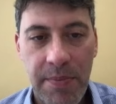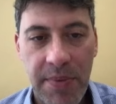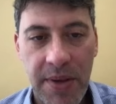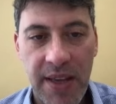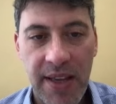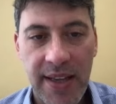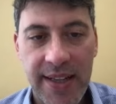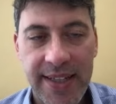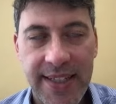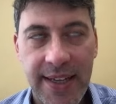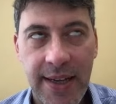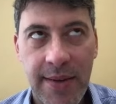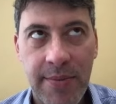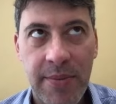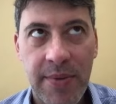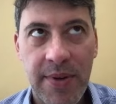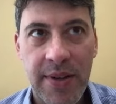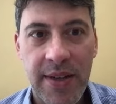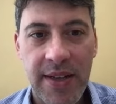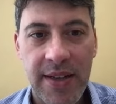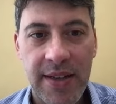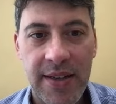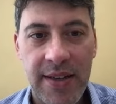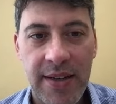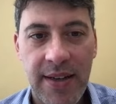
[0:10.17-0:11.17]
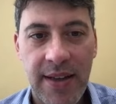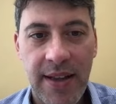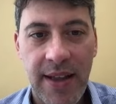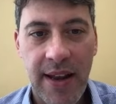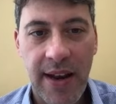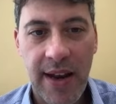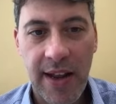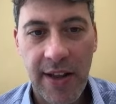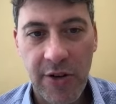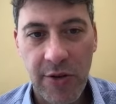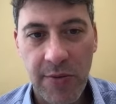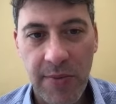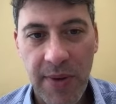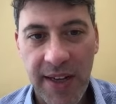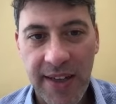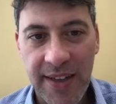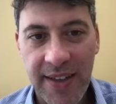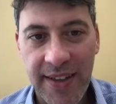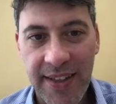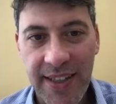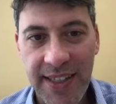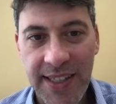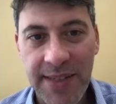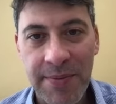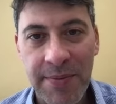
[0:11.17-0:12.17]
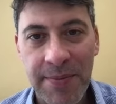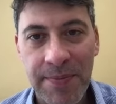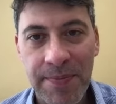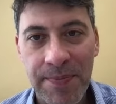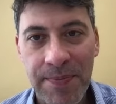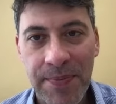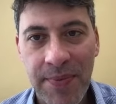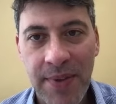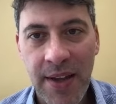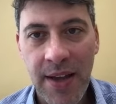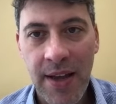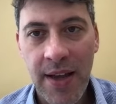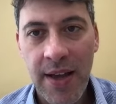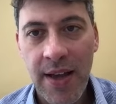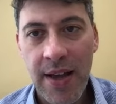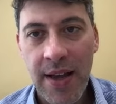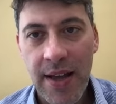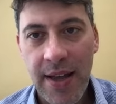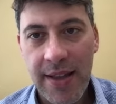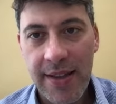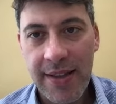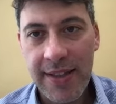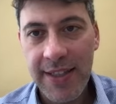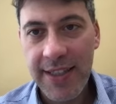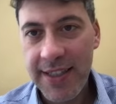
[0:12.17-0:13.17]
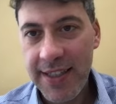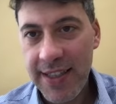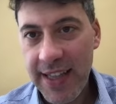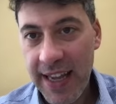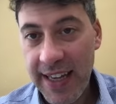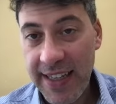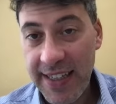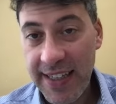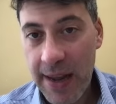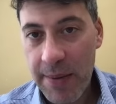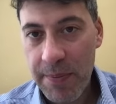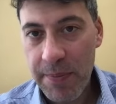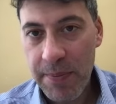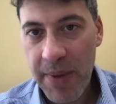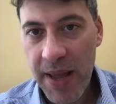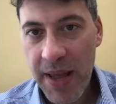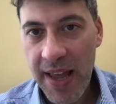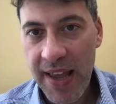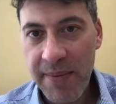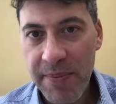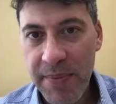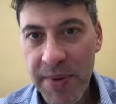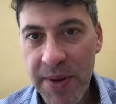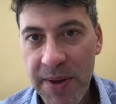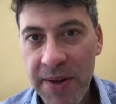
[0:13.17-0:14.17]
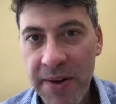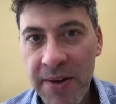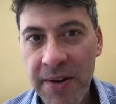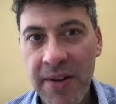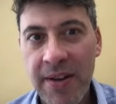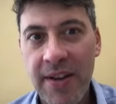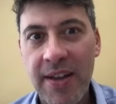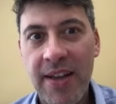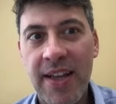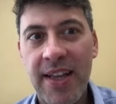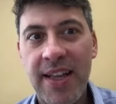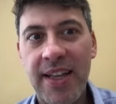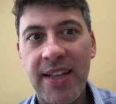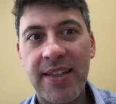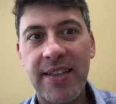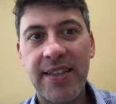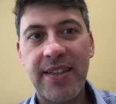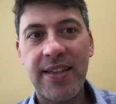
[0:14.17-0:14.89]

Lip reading: exam in electromagnetism. This is the exam paper, and